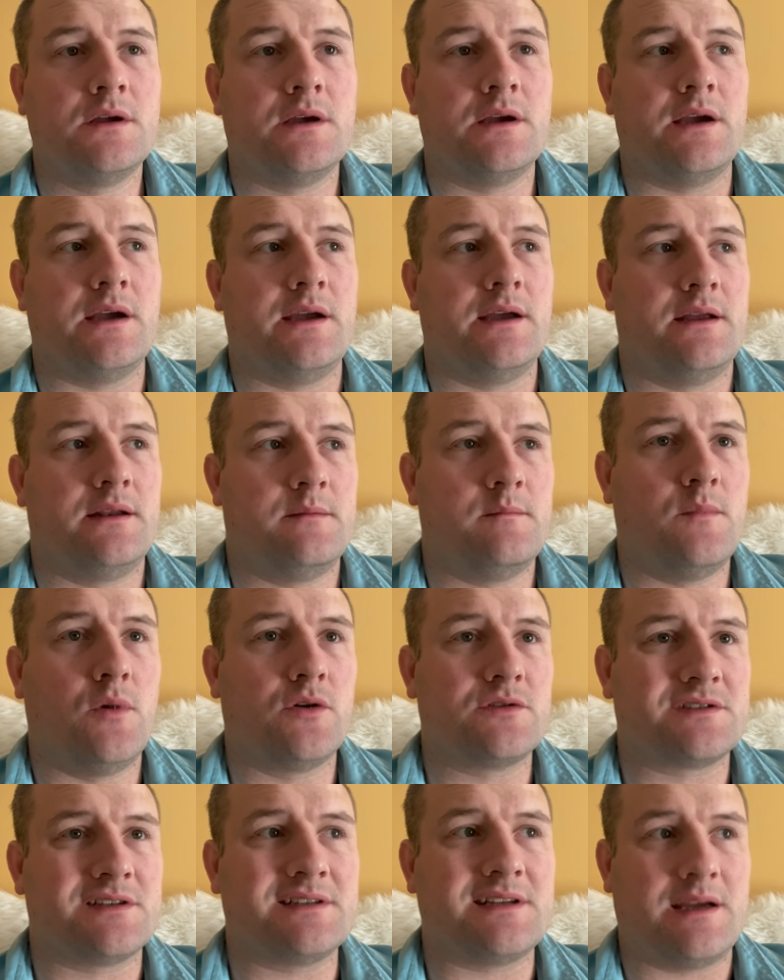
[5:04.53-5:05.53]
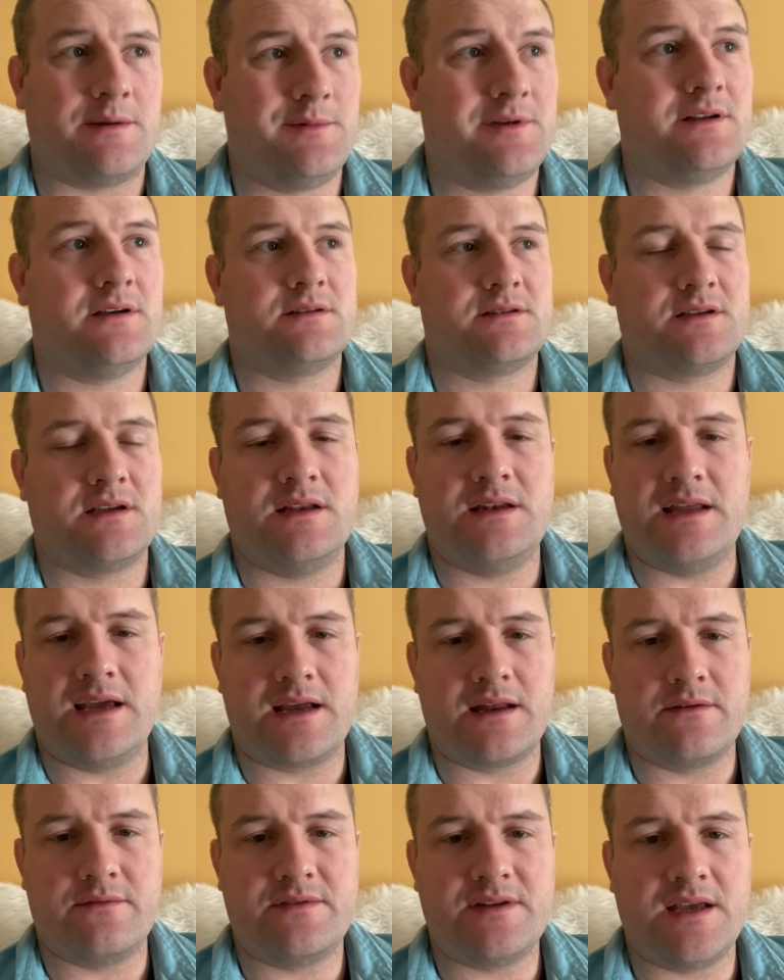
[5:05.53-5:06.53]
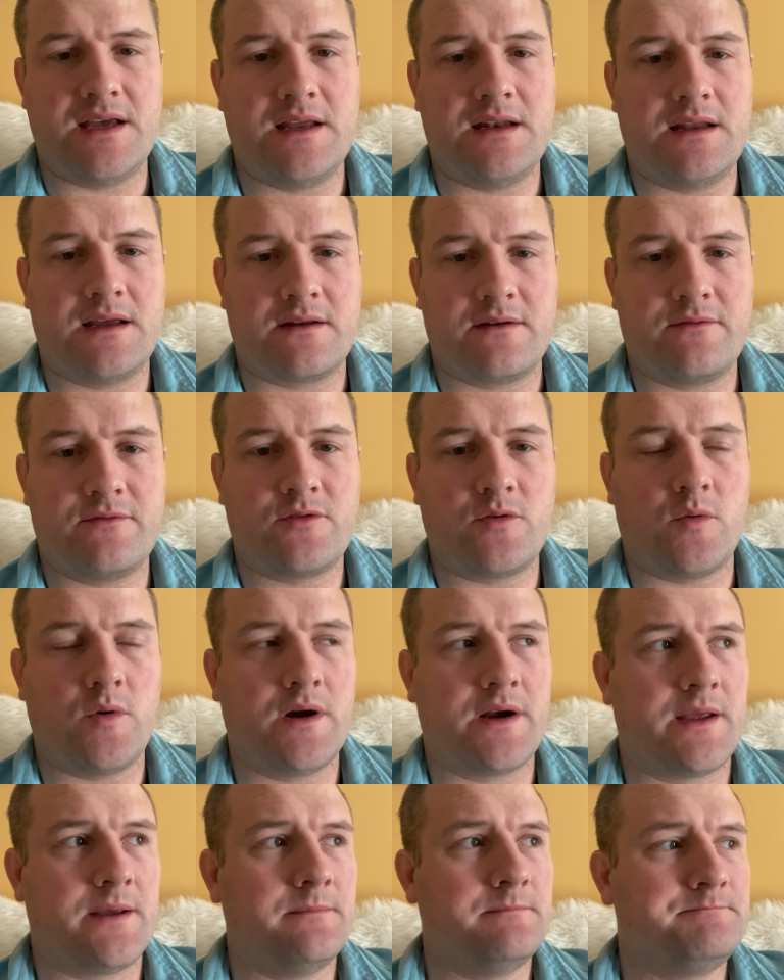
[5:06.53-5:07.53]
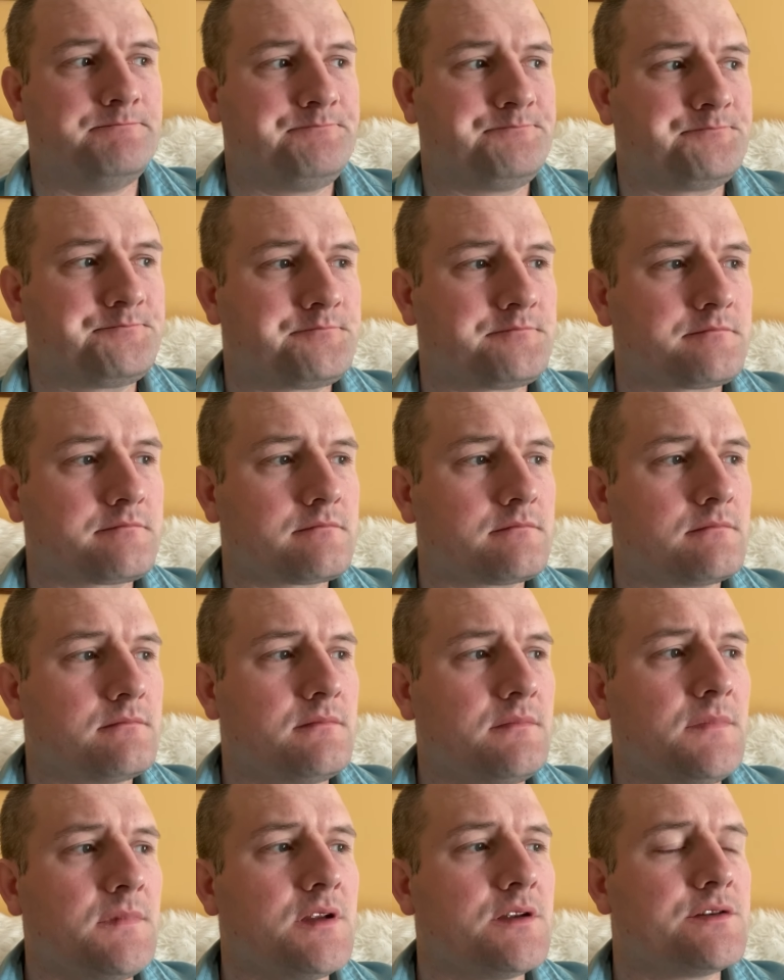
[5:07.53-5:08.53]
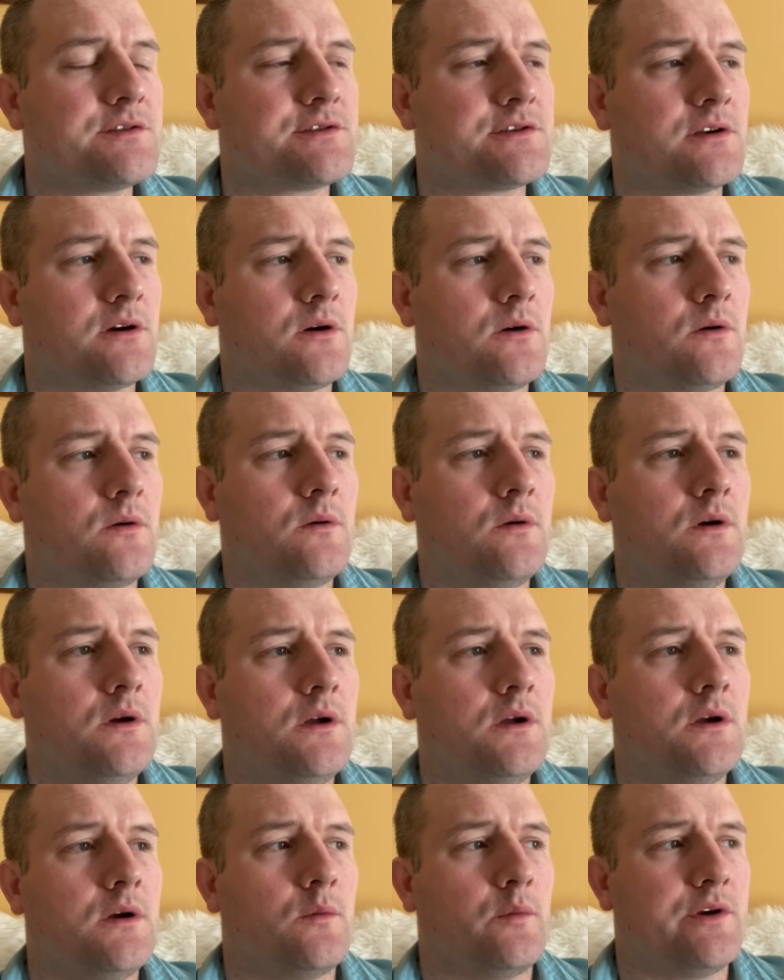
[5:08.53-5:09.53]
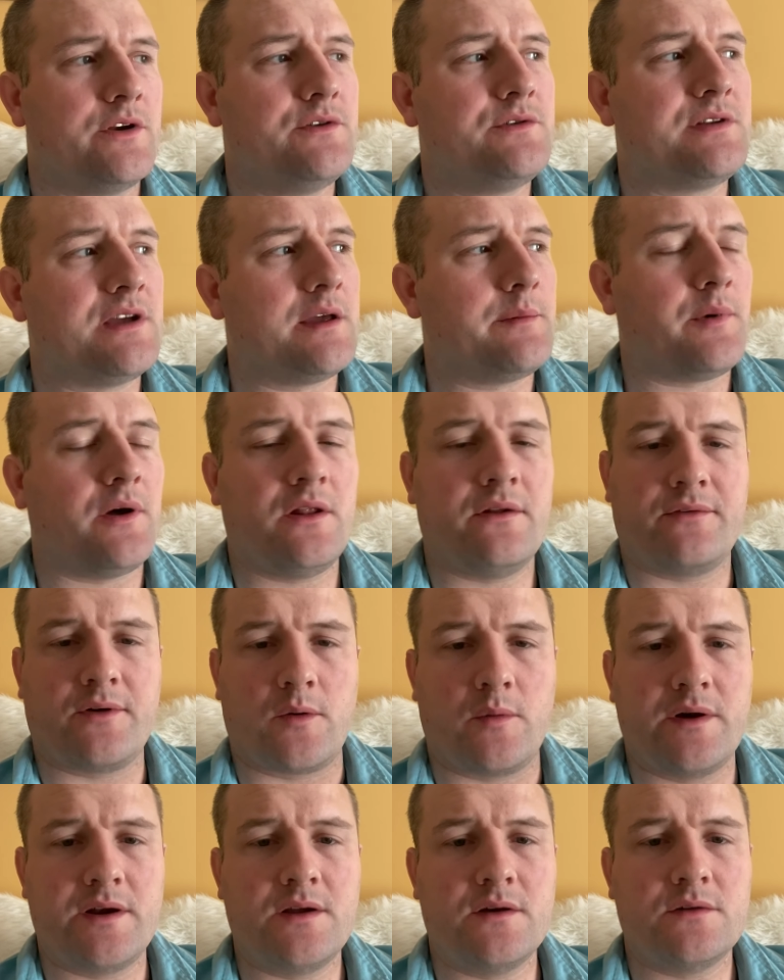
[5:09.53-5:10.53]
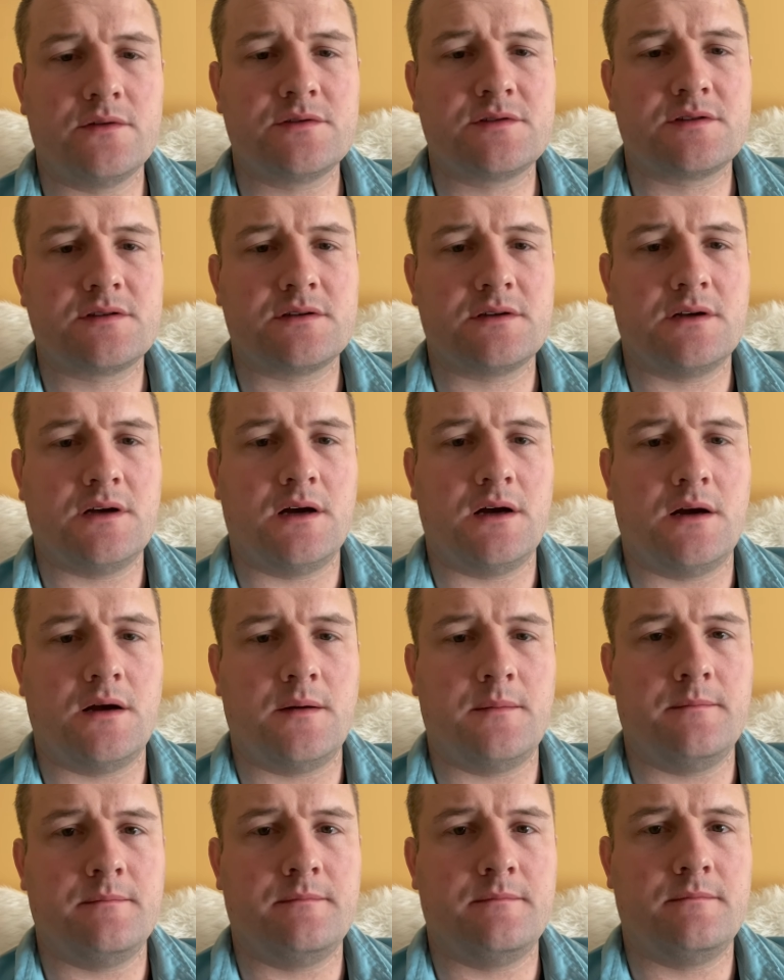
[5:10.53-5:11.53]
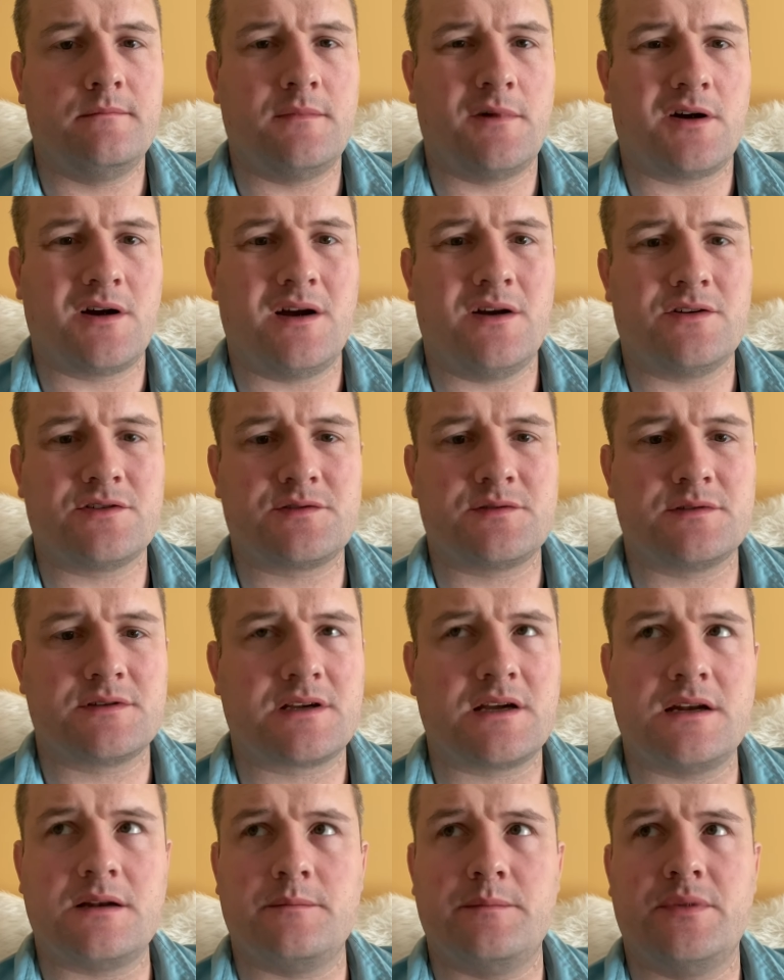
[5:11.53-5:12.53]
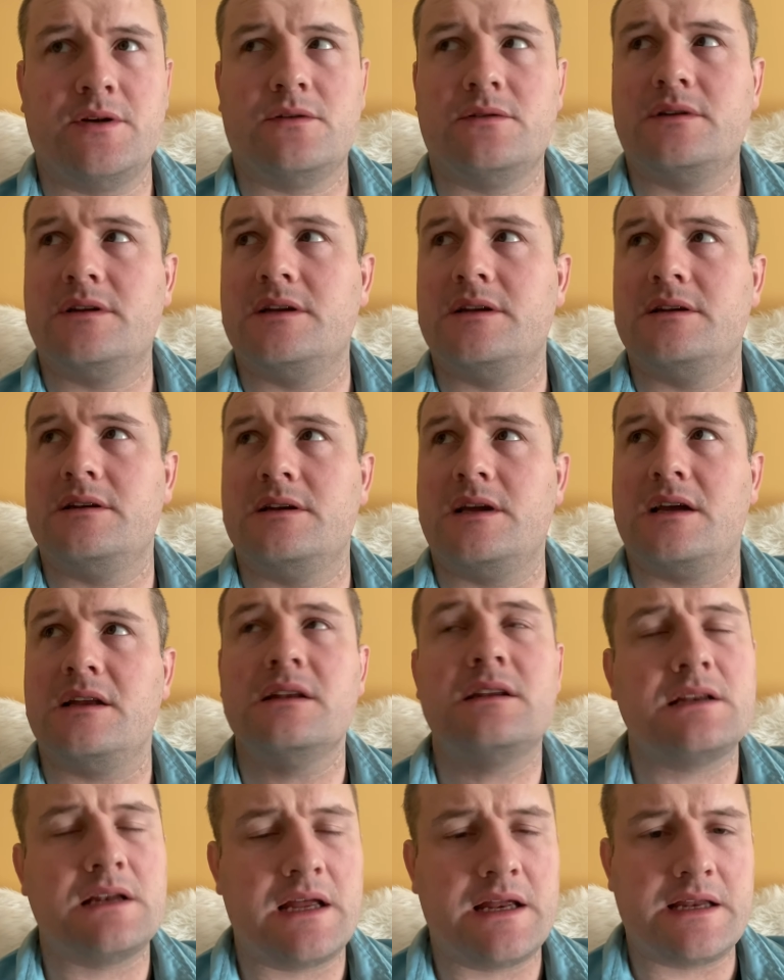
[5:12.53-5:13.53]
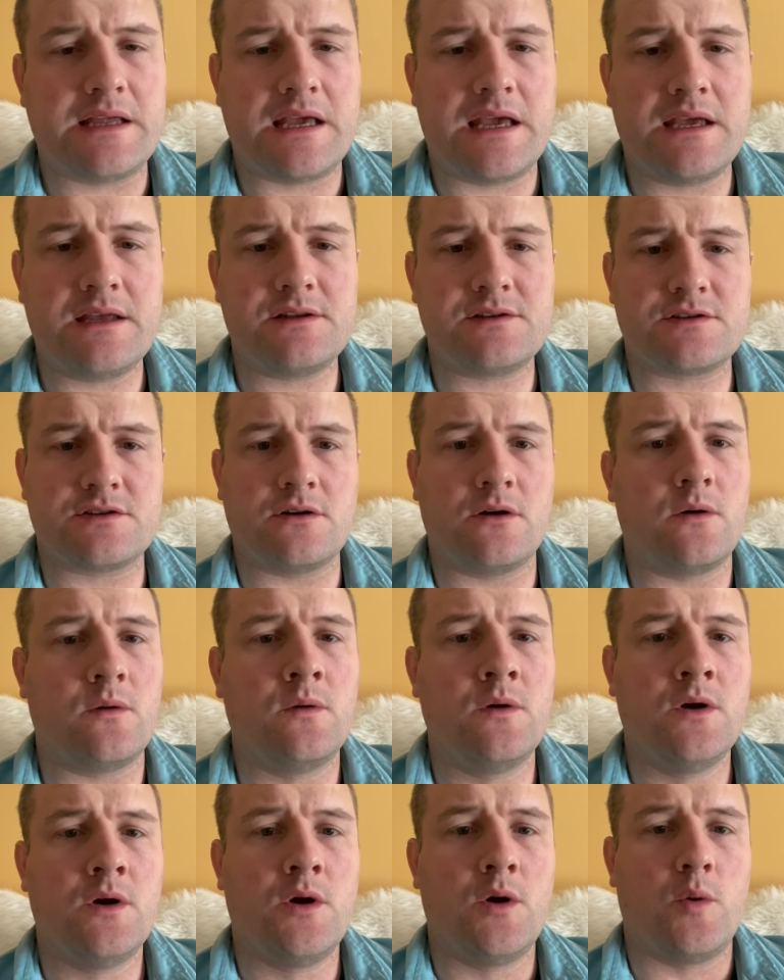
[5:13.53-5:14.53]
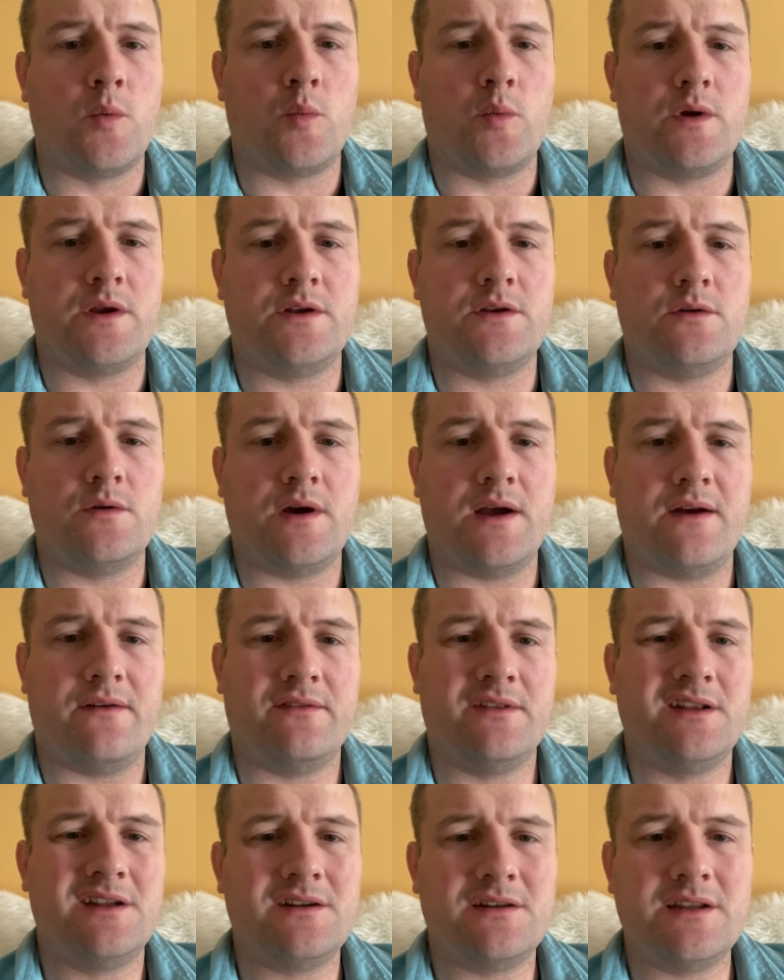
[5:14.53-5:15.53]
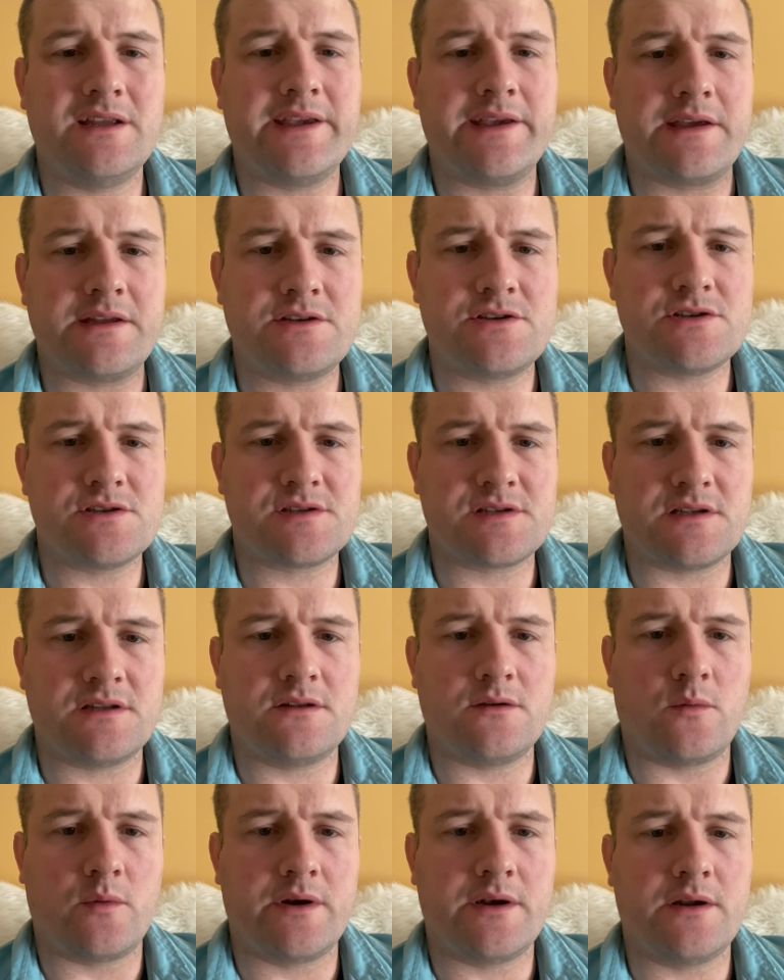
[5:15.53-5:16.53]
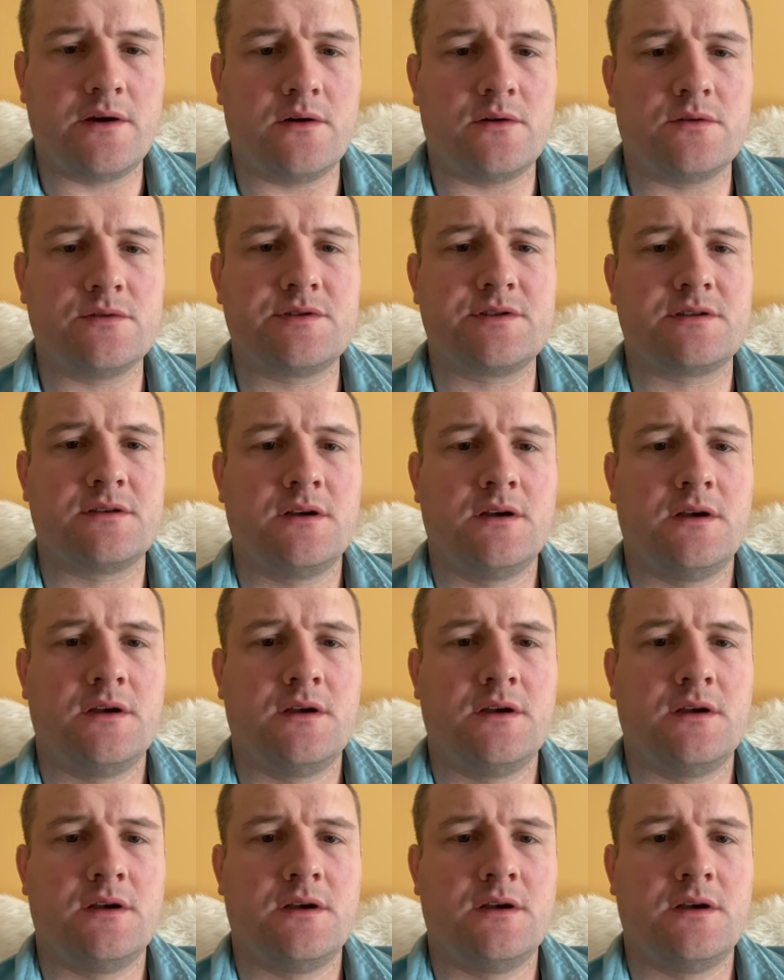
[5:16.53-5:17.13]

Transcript: And most of the time it does get negative 10, negative 20. So we do tape all of our windows. Our house was kind of built in 1998, so we do have little leakages in the windows,